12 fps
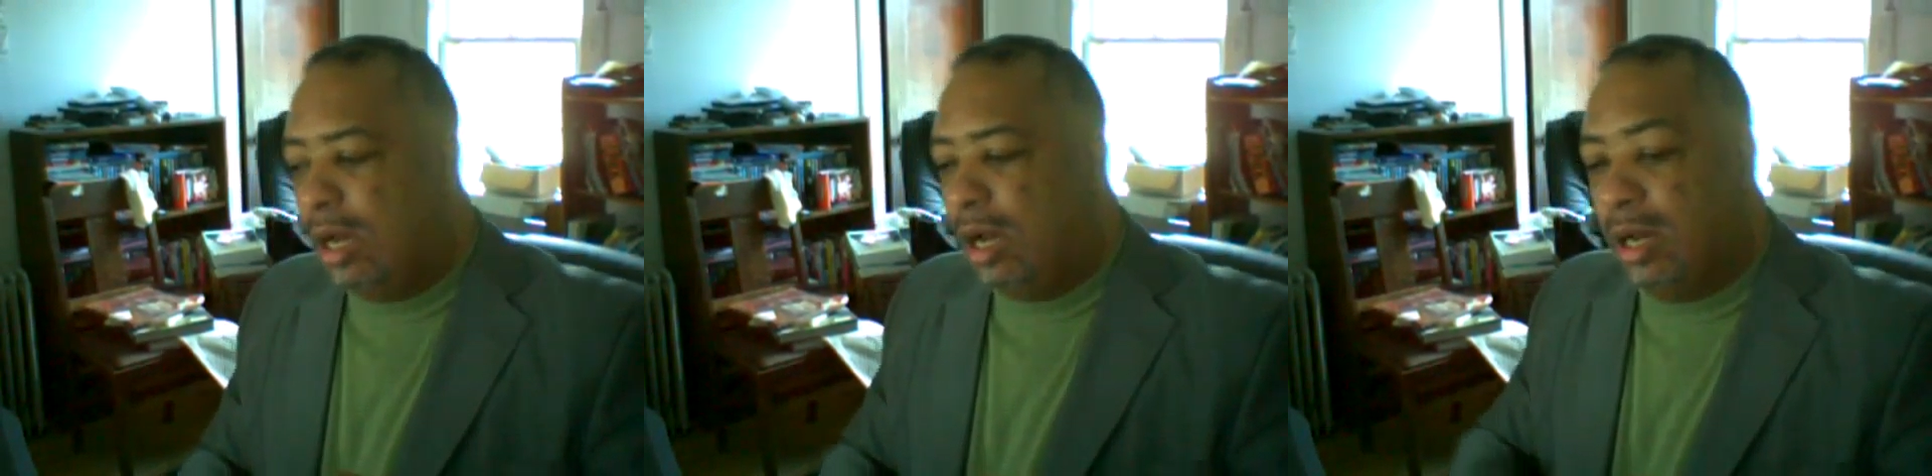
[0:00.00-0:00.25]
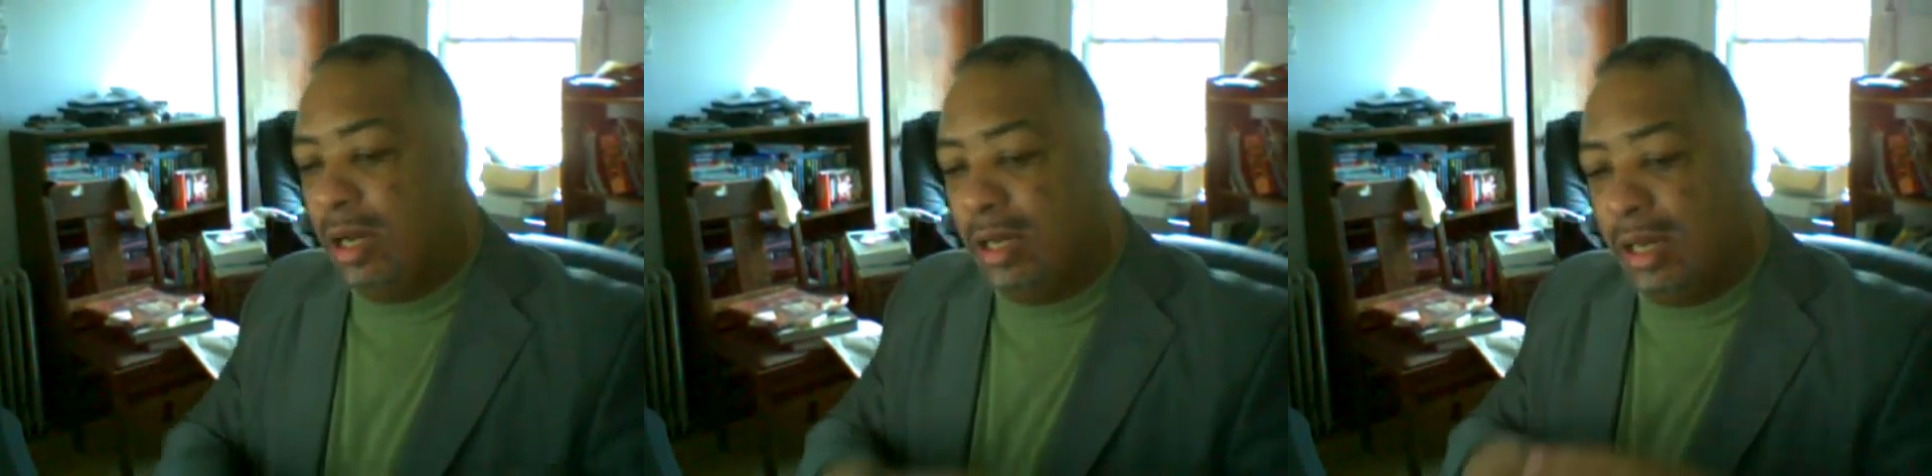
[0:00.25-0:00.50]

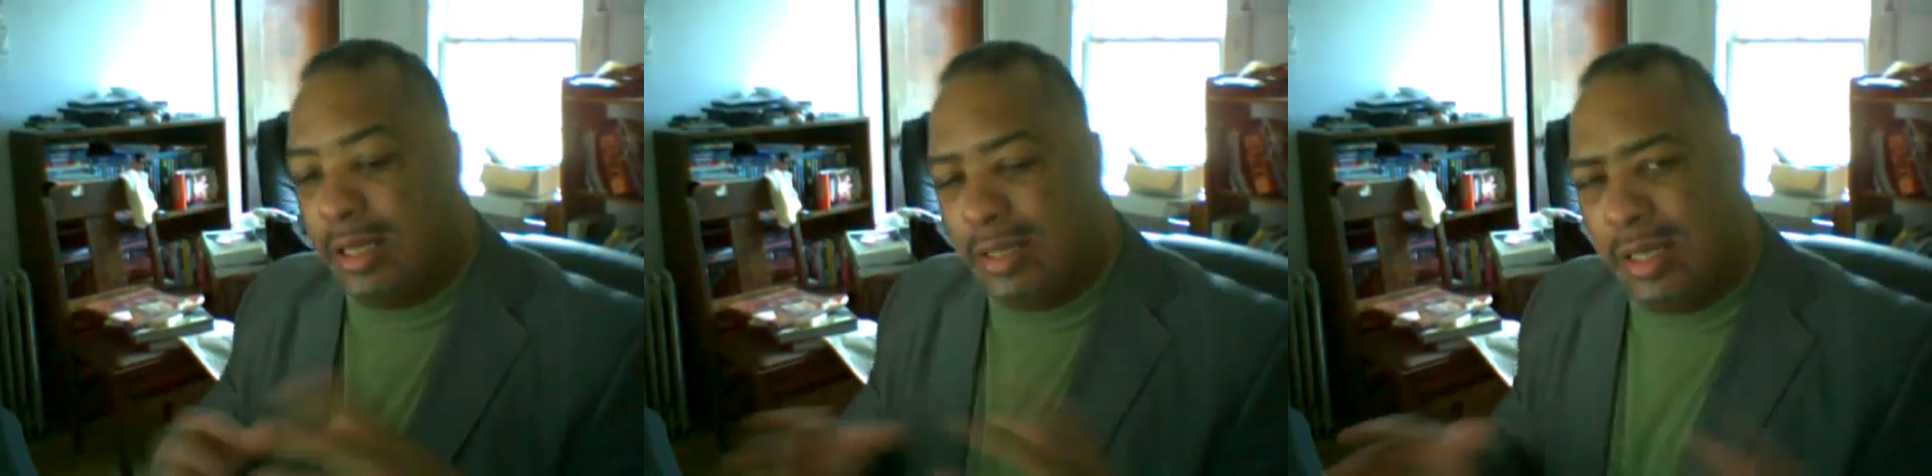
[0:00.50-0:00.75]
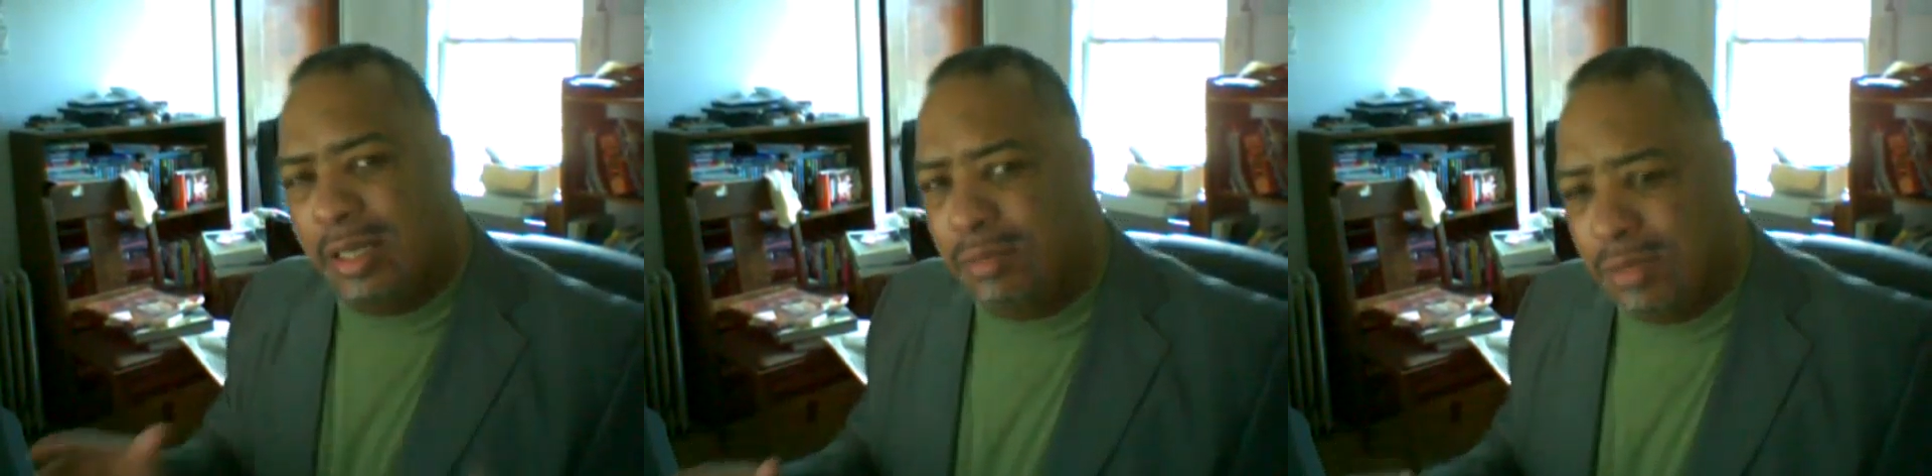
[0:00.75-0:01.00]
I
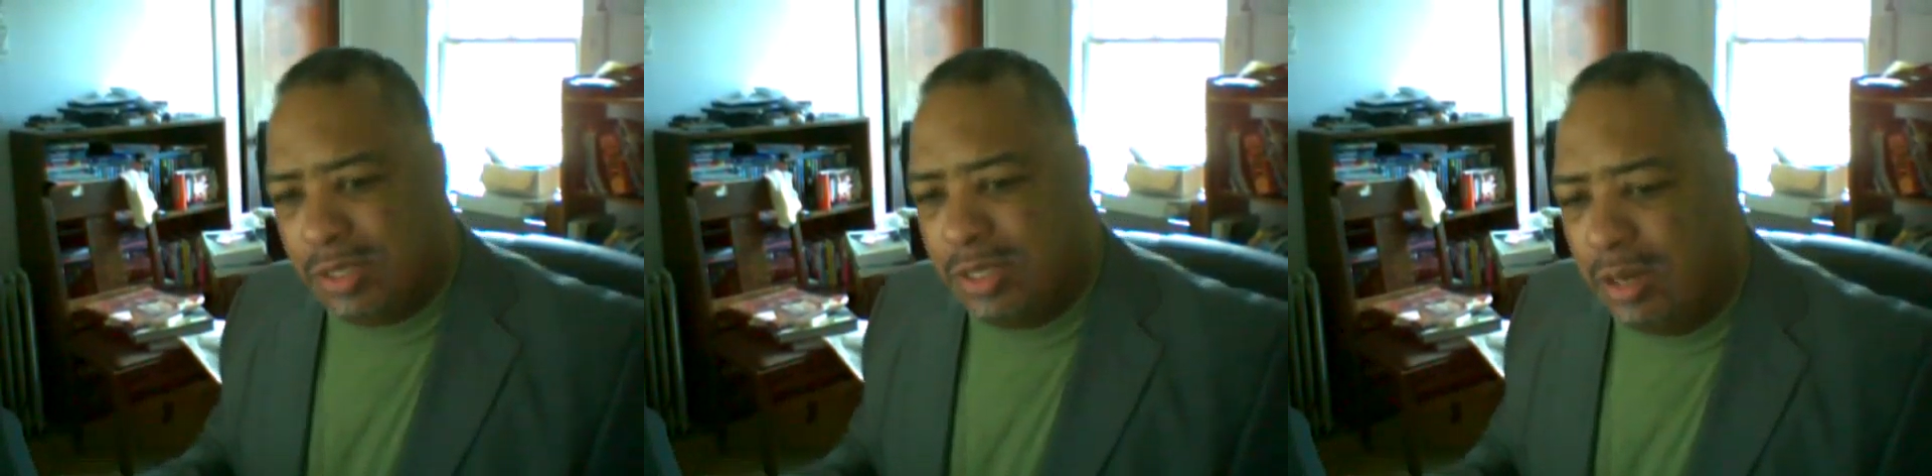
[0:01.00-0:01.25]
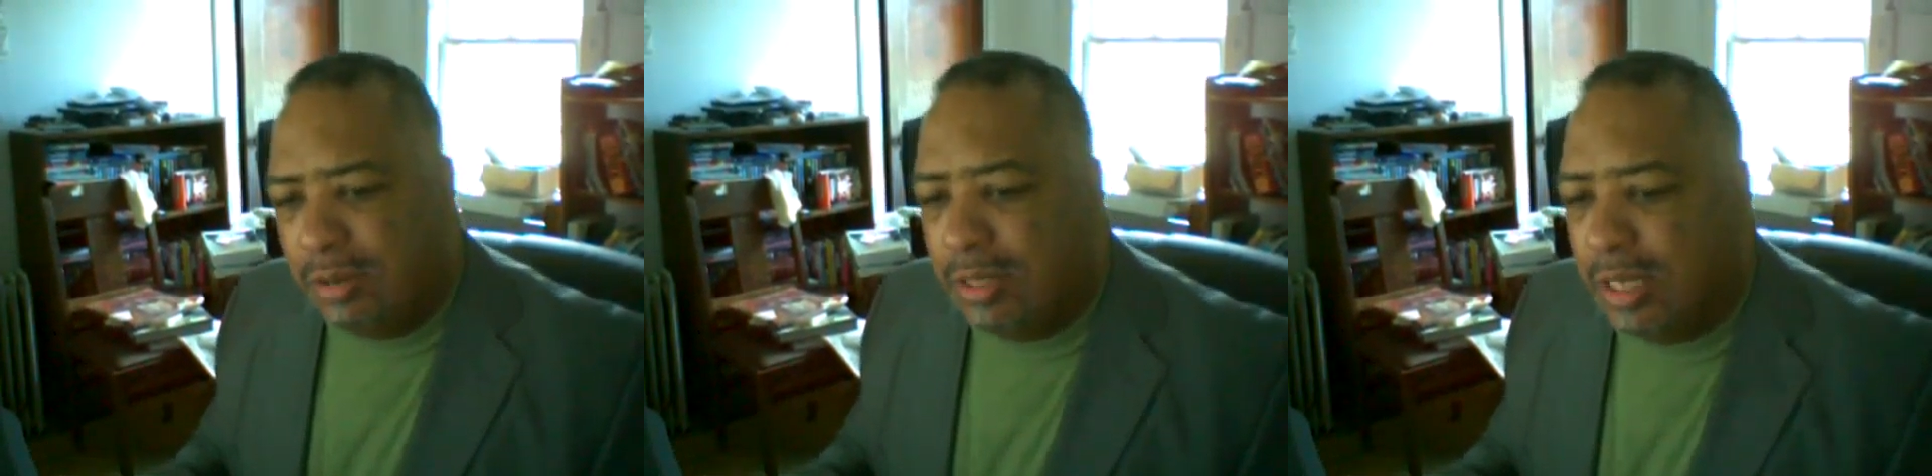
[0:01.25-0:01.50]
think it was
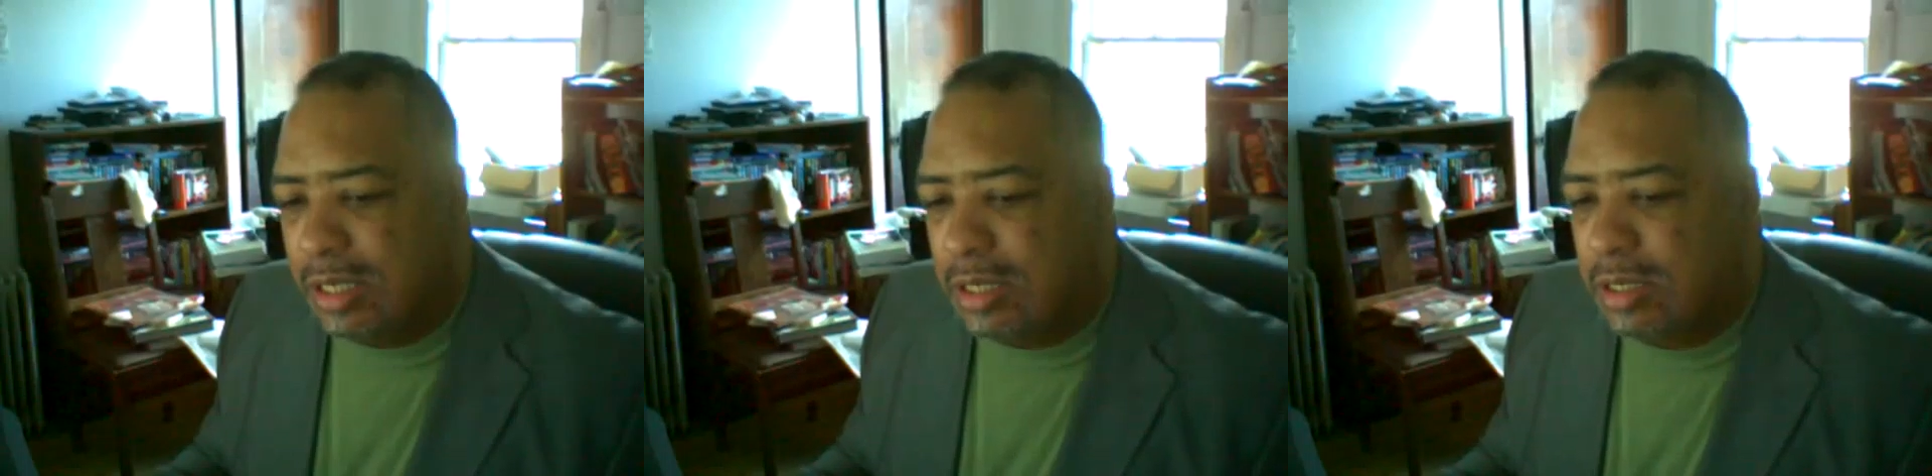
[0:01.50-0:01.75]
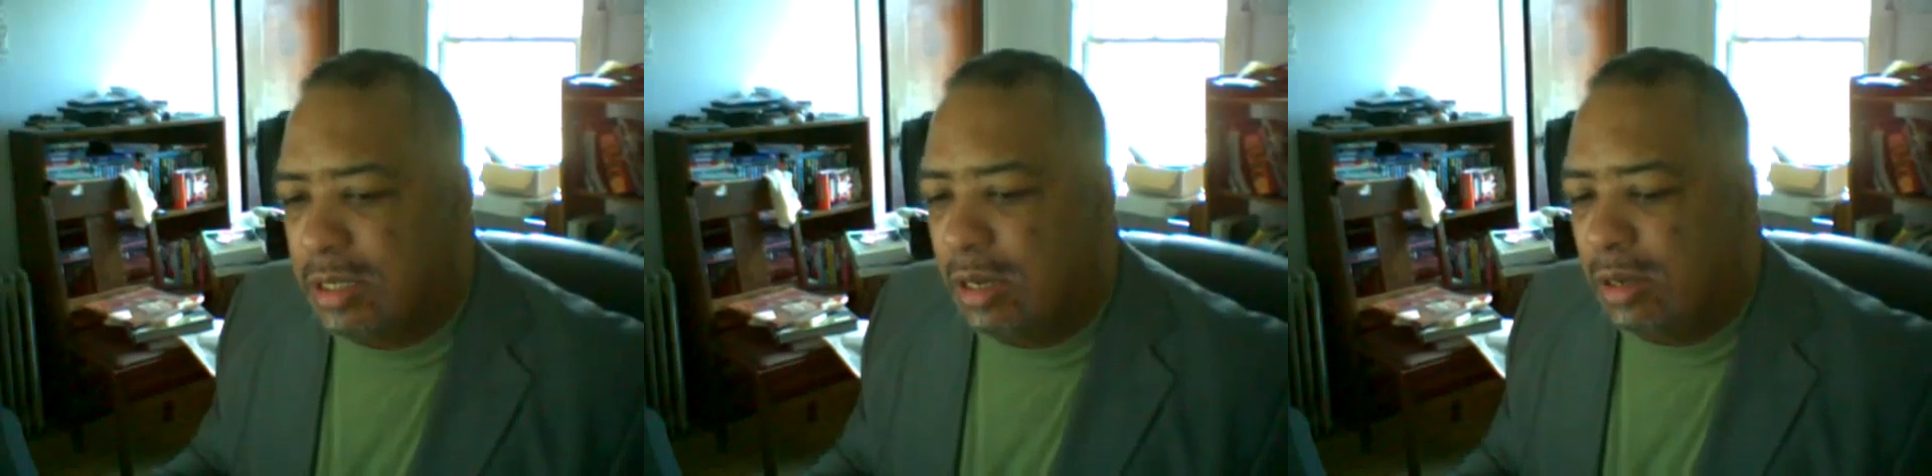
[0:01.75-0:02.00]
Darius